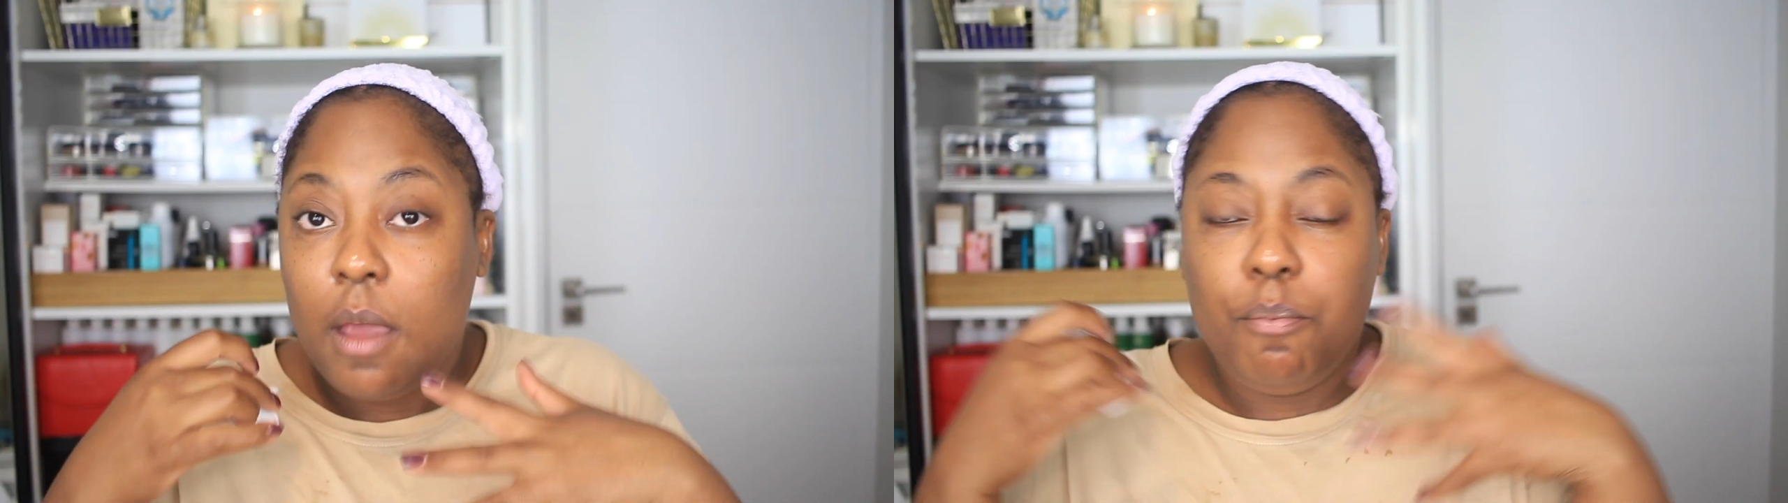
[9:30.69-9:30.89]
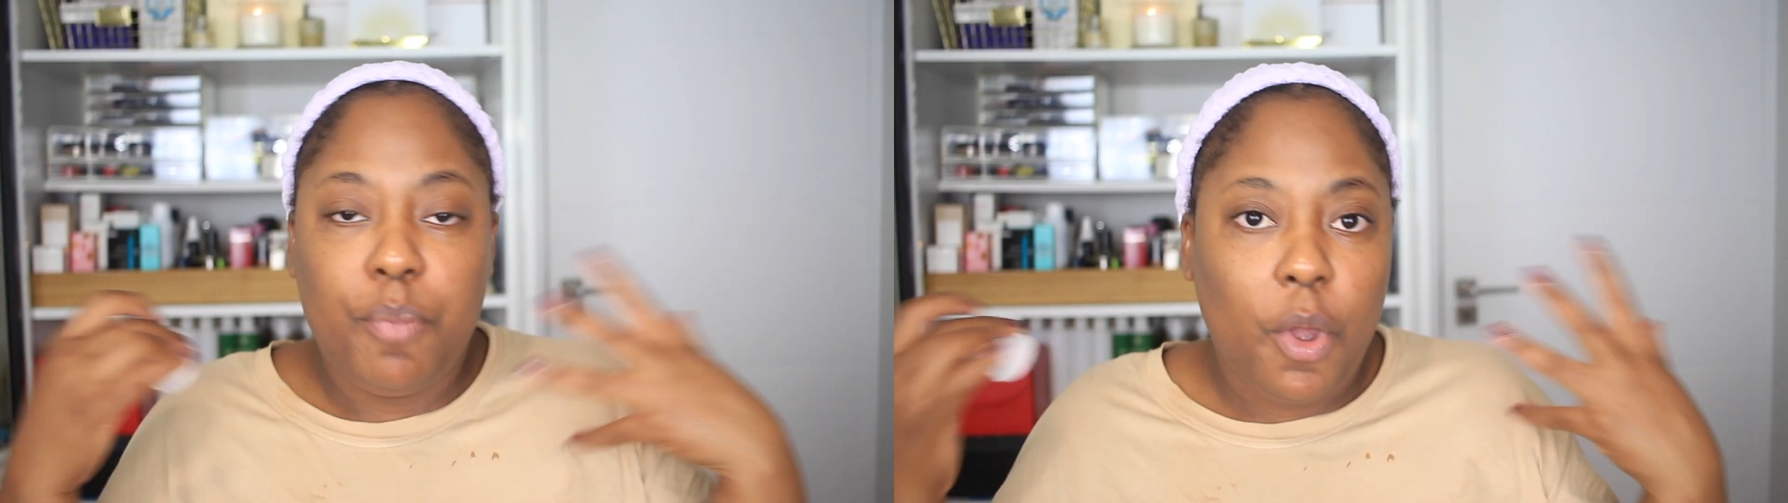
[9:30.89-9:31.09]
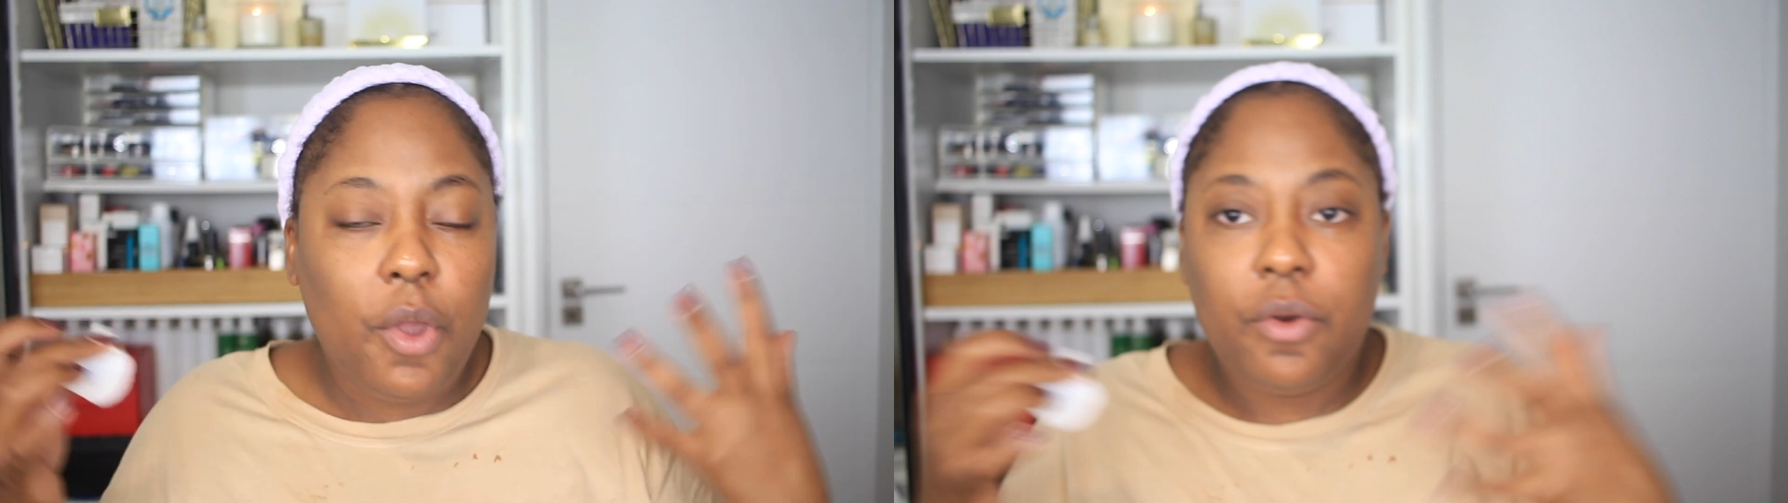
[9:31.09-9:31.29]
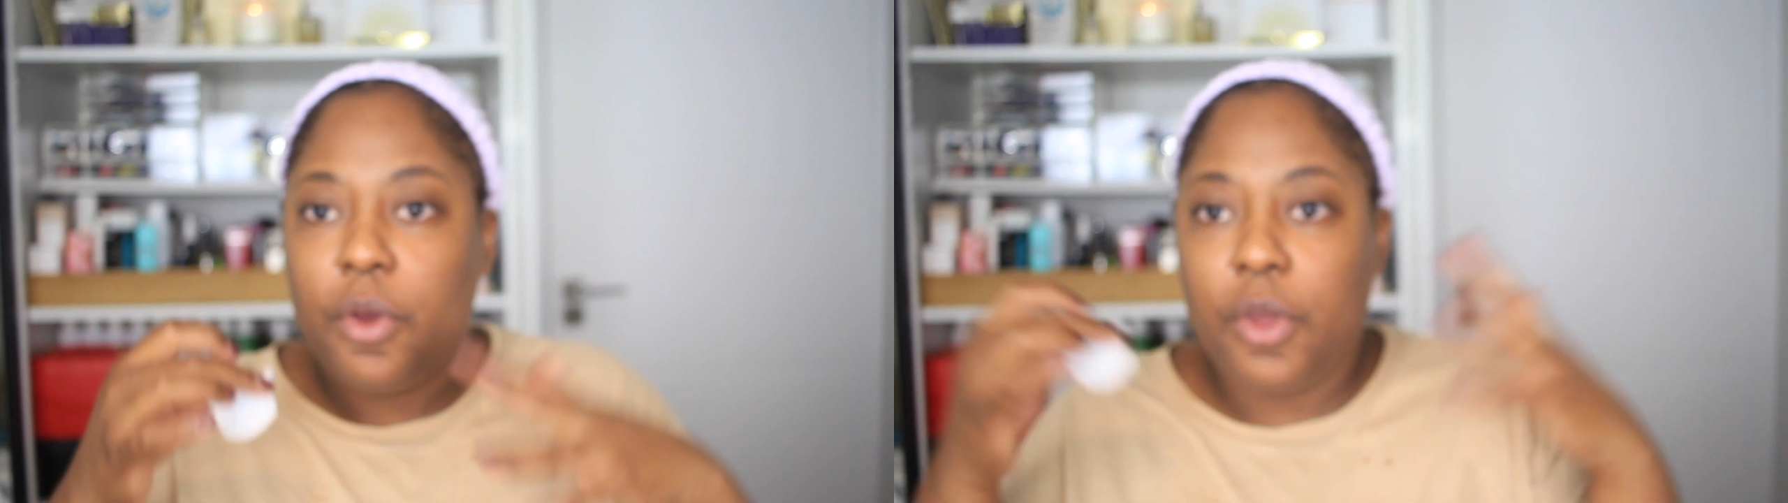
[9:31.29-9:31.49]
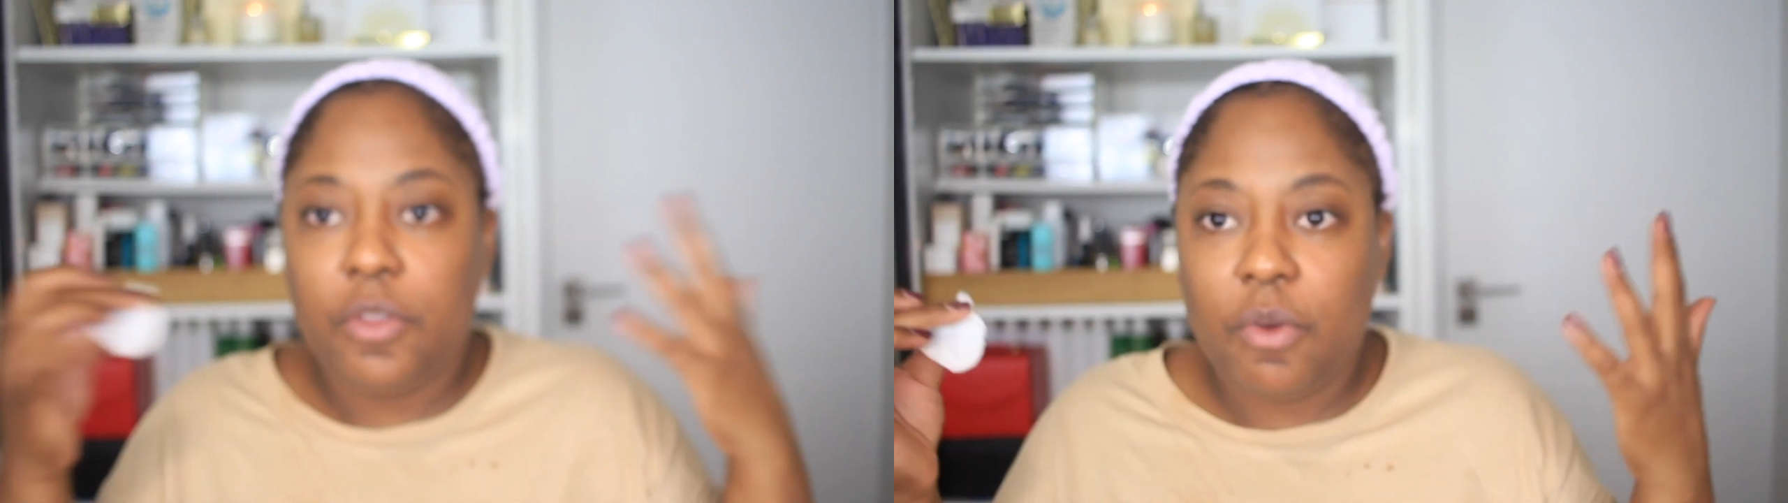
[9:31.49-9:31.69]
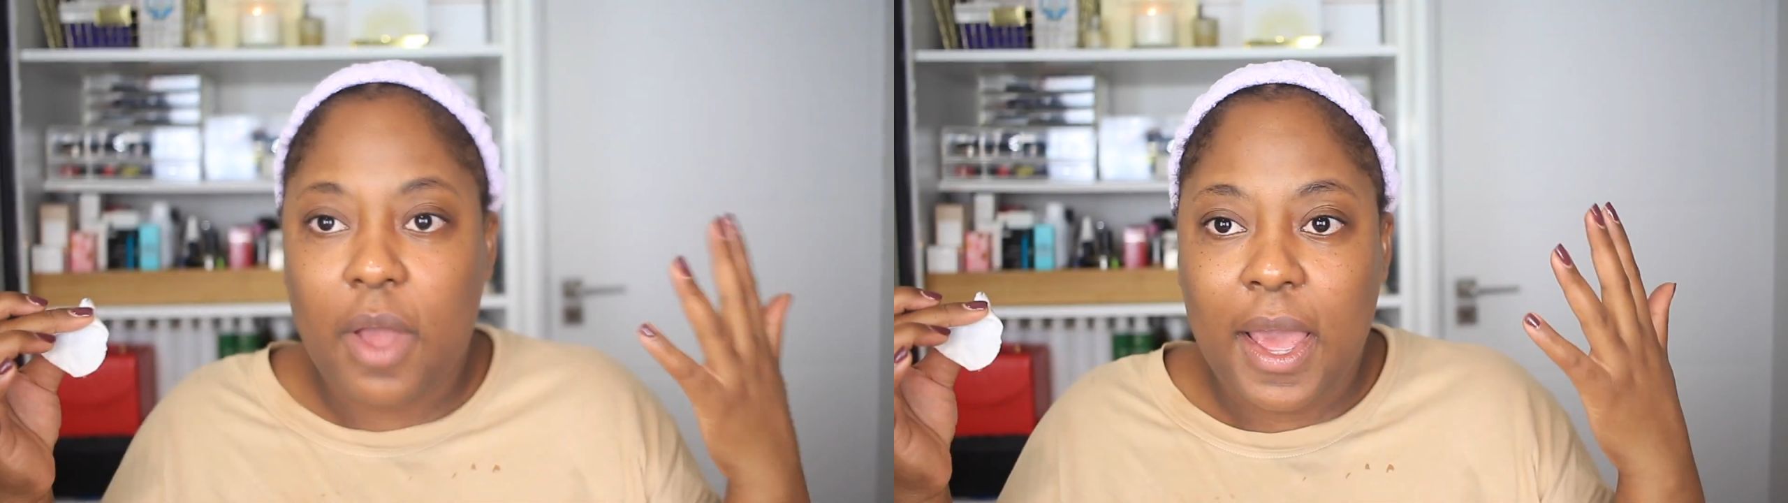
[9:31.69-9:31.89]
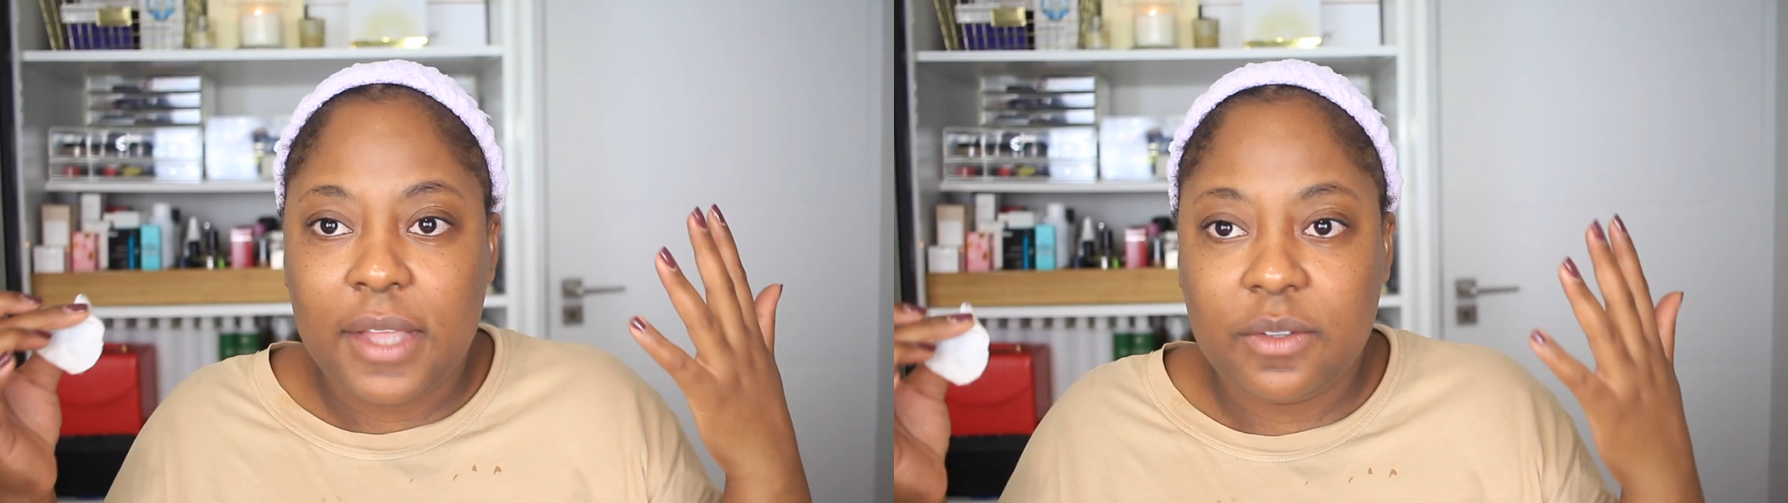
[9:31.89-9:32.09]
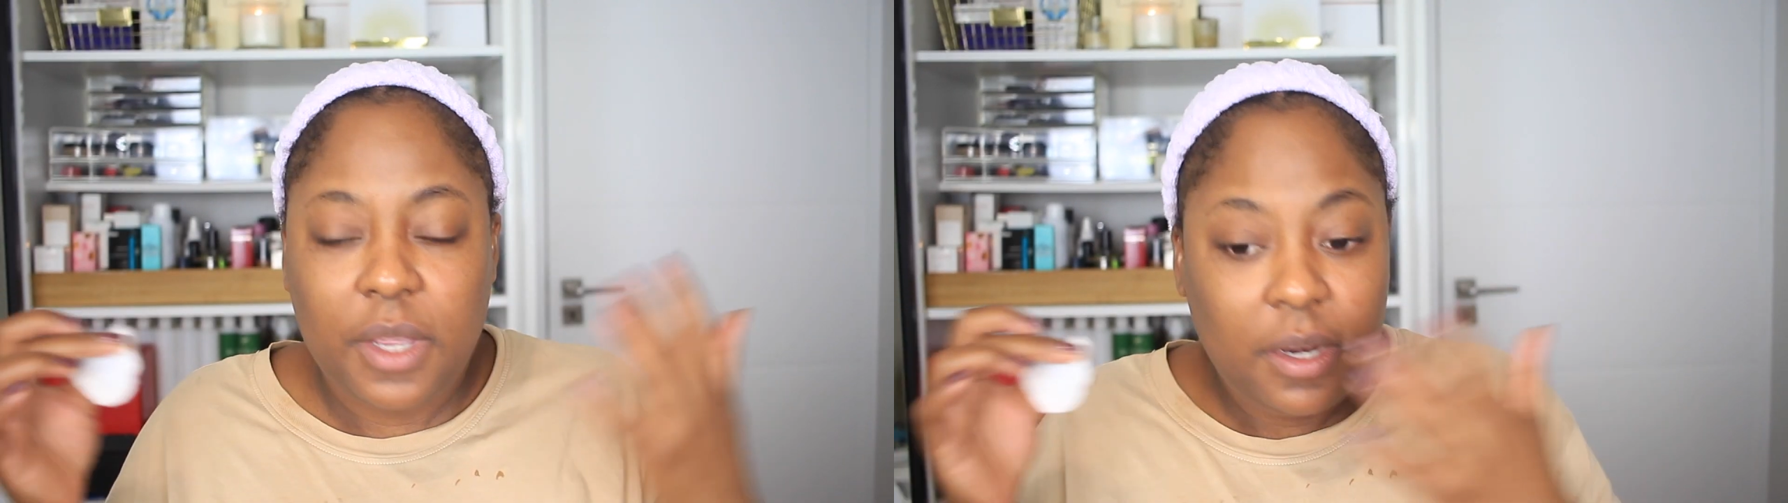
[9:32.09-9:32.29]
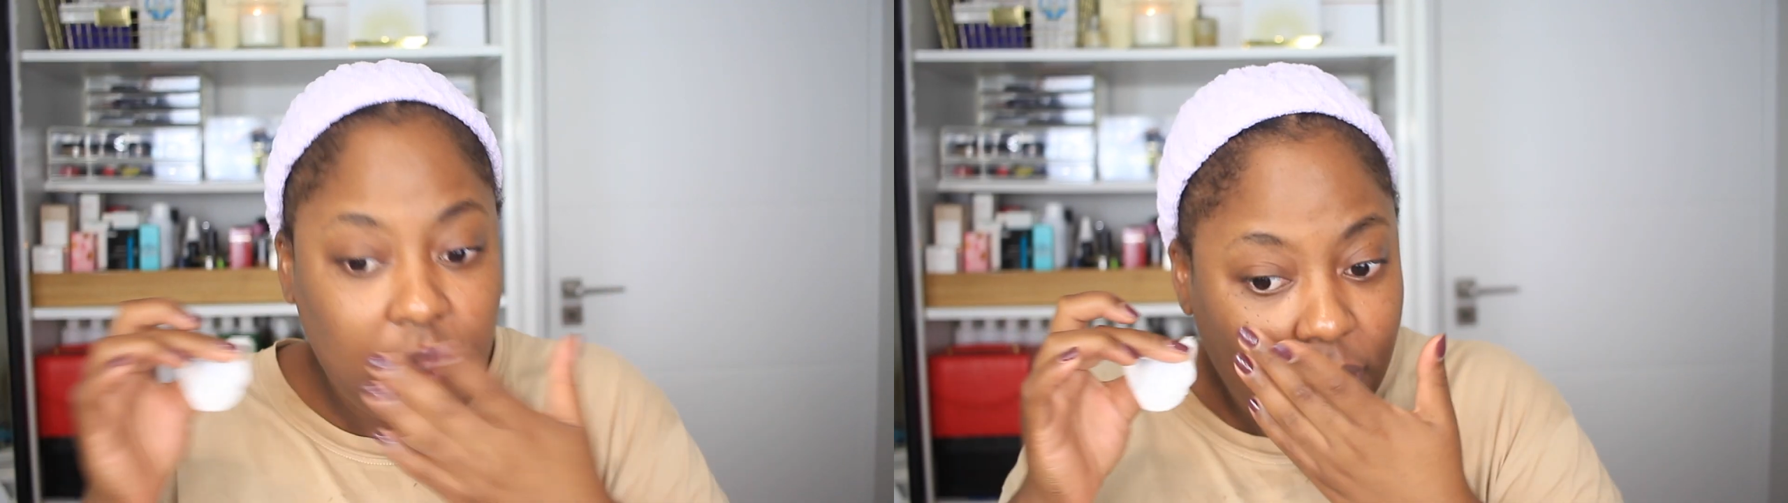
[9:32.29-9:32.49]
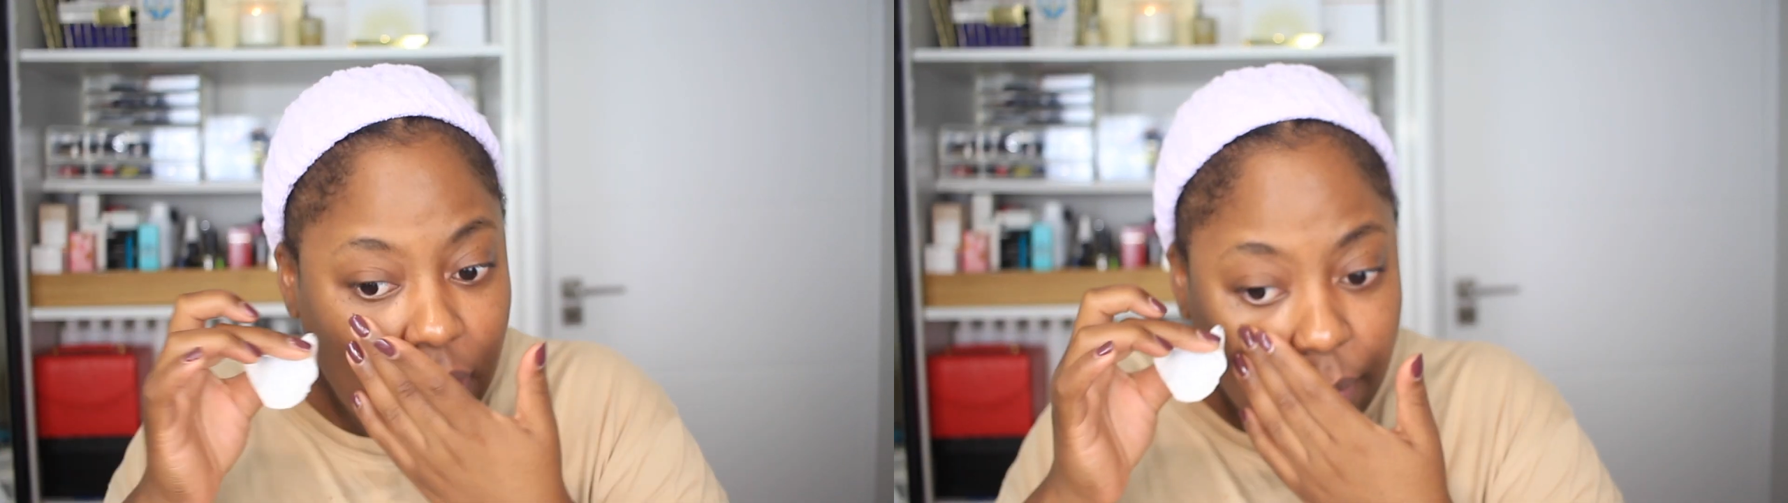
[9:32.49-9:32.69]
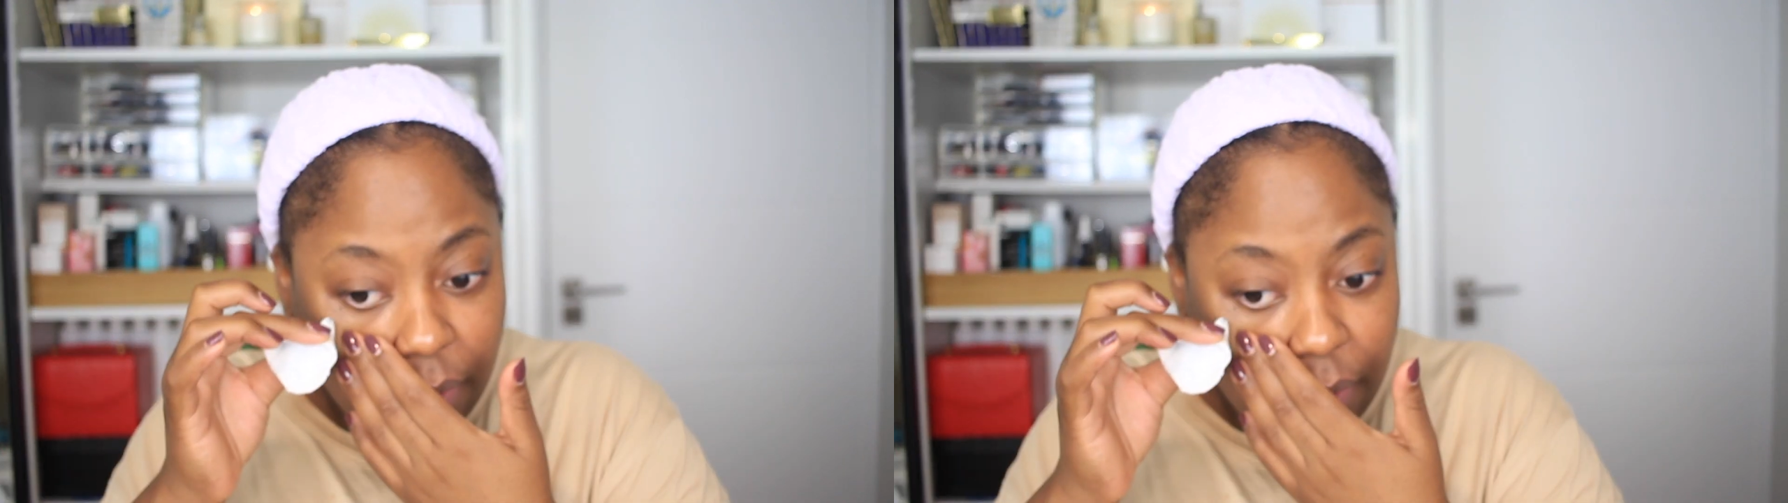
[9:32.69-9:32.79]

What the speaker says: burn or hurt your eyes or anything,